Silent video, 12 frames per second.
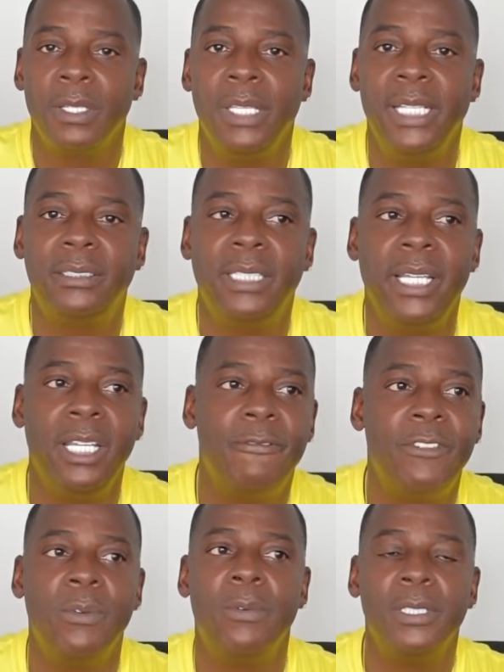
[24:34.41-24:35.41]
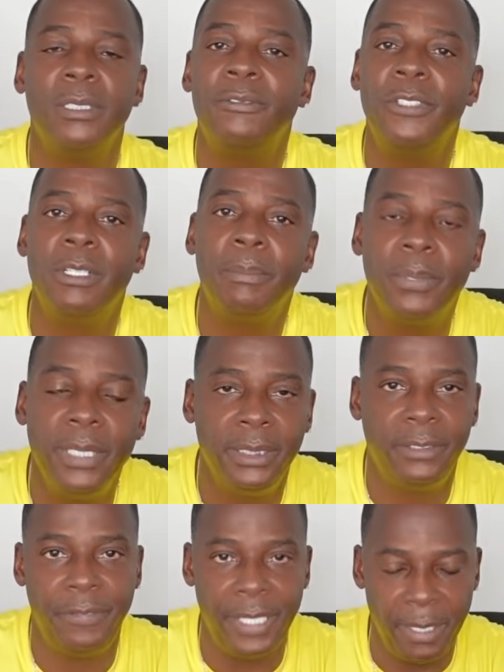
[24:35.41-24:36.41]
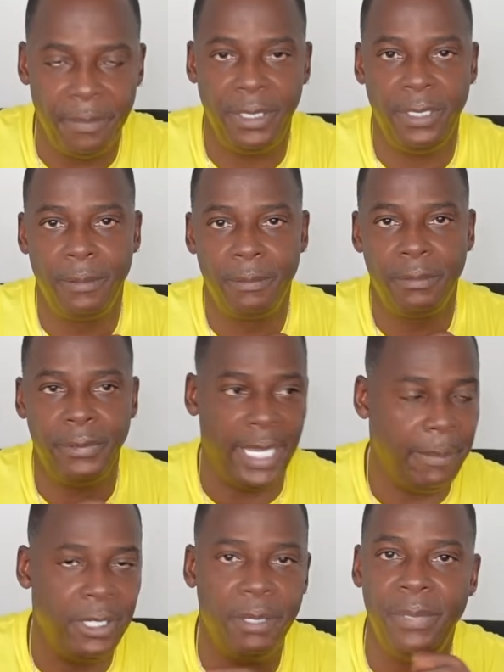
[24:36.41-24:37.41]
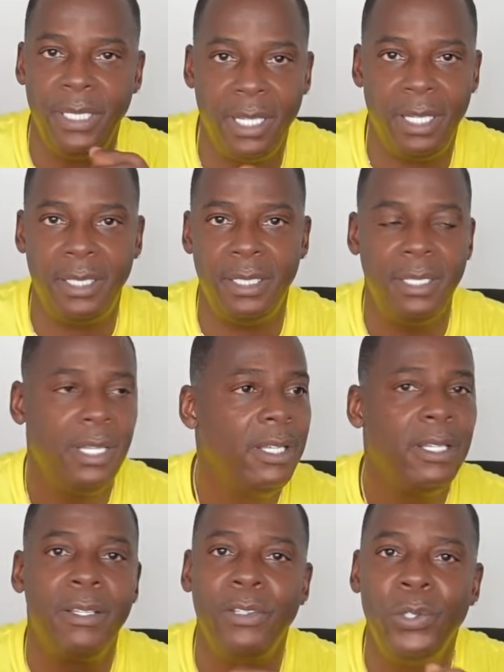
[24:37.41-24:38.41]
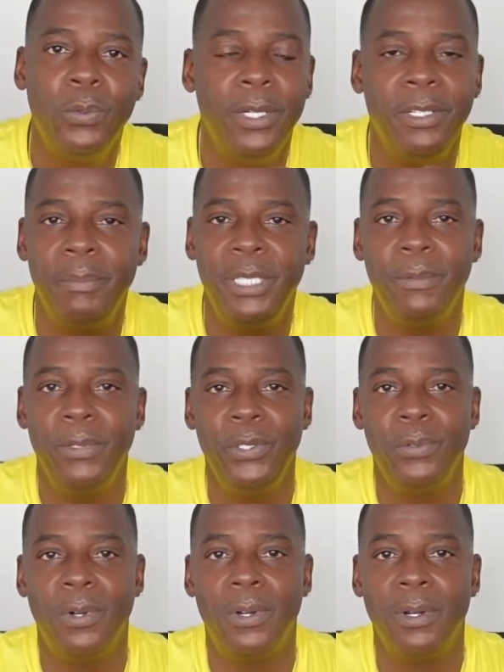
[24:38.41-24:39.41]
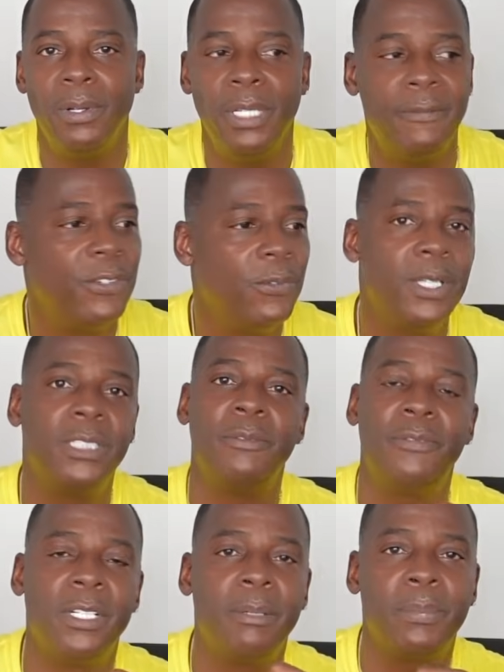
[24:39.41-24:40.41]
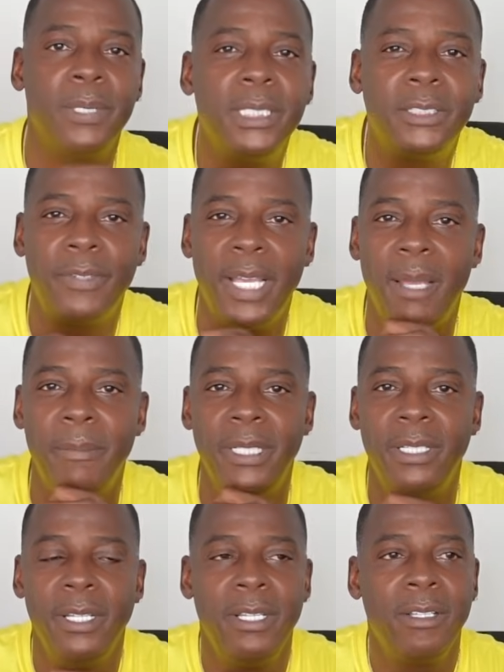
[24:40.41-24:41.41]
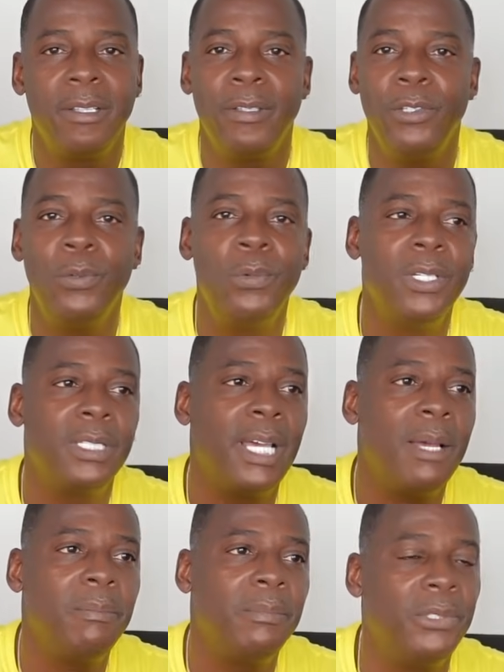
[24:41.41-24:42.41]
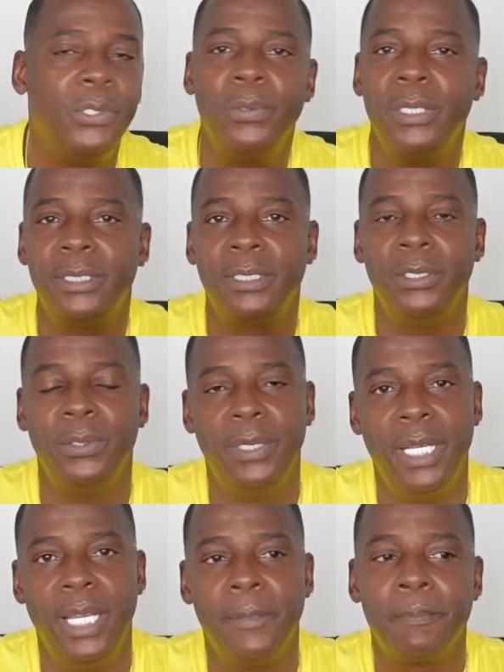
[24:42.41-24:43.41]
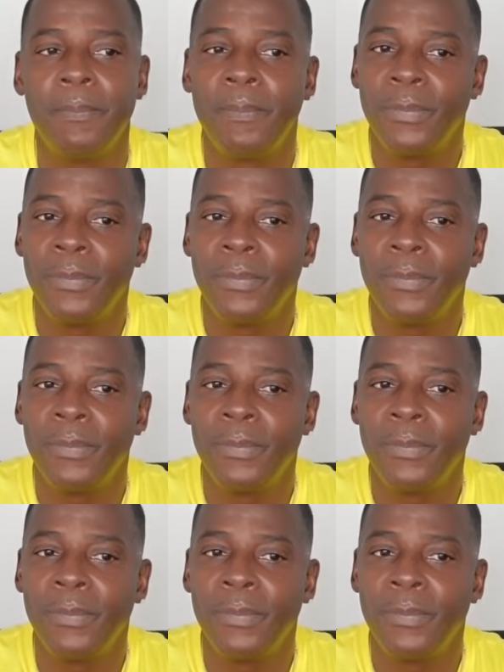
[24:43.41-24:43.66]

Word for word: They say if it wasn't for the Prince family, Damon and Bianca, you wouldn't be where you are. If it wasn't for the Prince family, you would not do this and do that.